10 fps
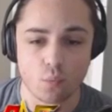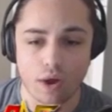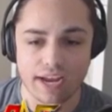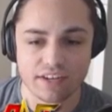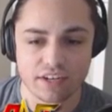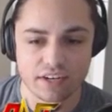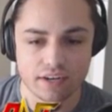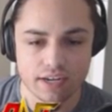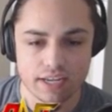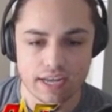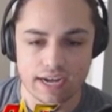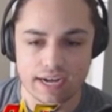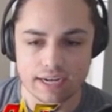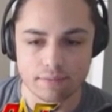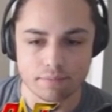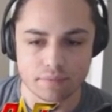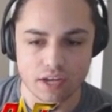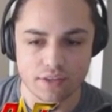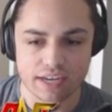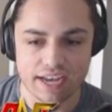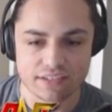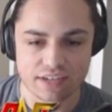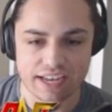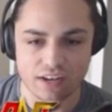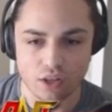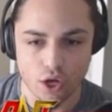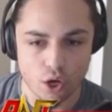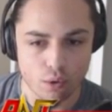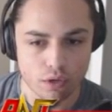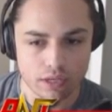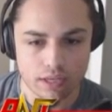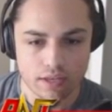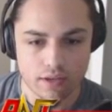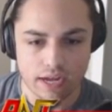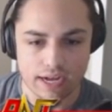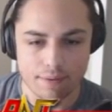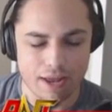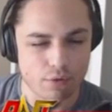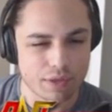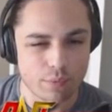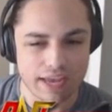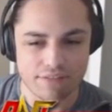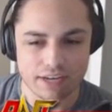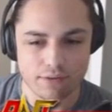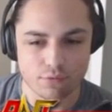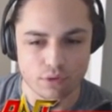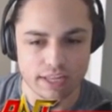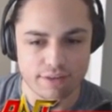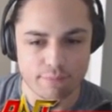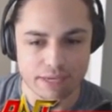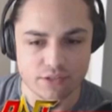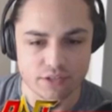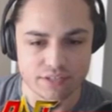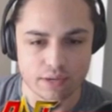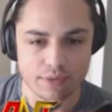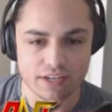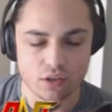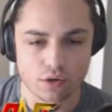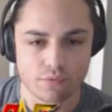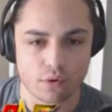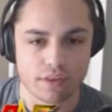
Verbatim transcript: Widener. Um, the other guys are kind of low. Um, I don't think we have any relief pitchers that we need to look for.